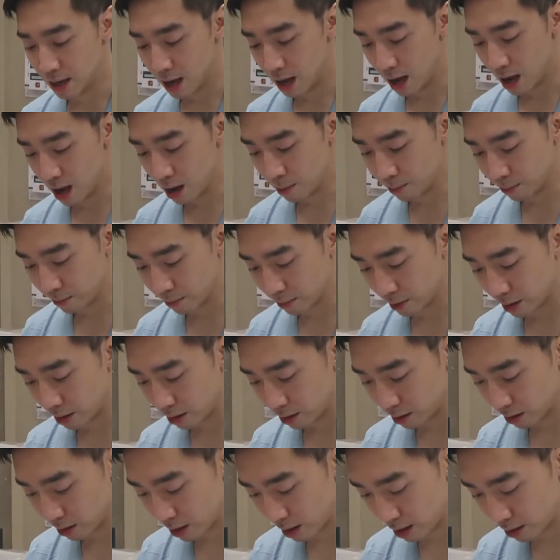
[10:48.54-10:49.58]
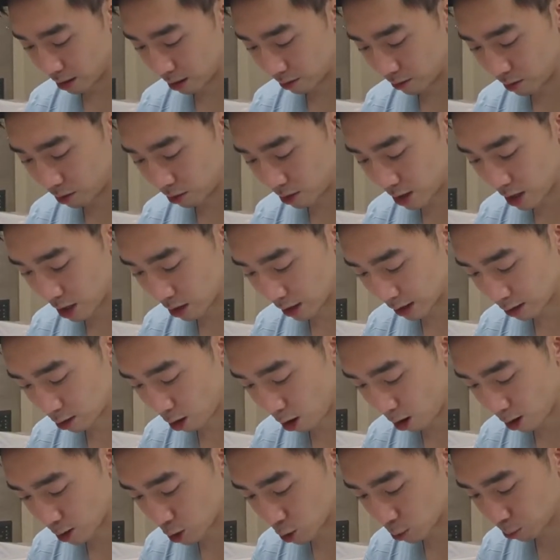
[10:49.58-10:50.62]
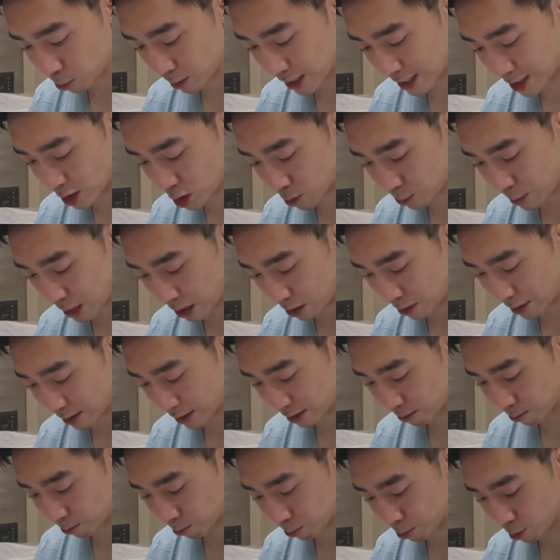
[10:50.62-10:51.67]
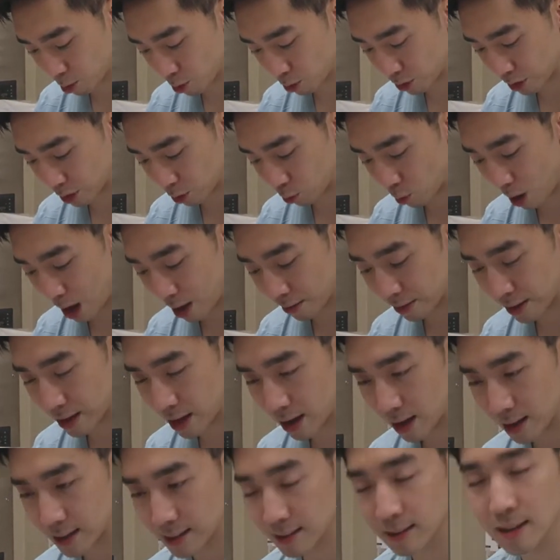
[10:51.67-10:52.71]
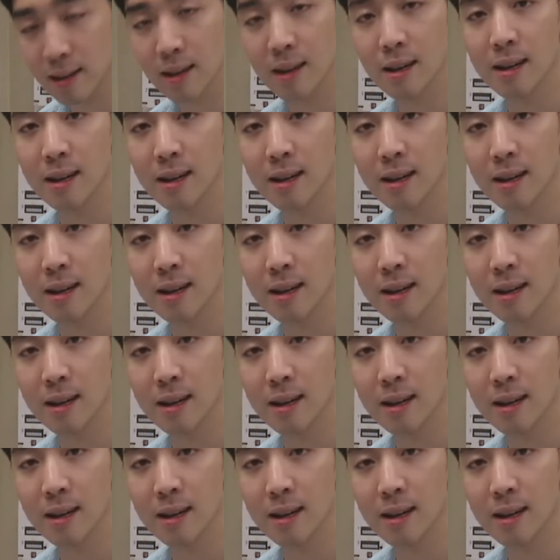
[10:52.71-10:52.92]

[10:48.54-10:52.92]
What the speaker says: And if you see any like tarsal plate sparing and bruising around the eyes,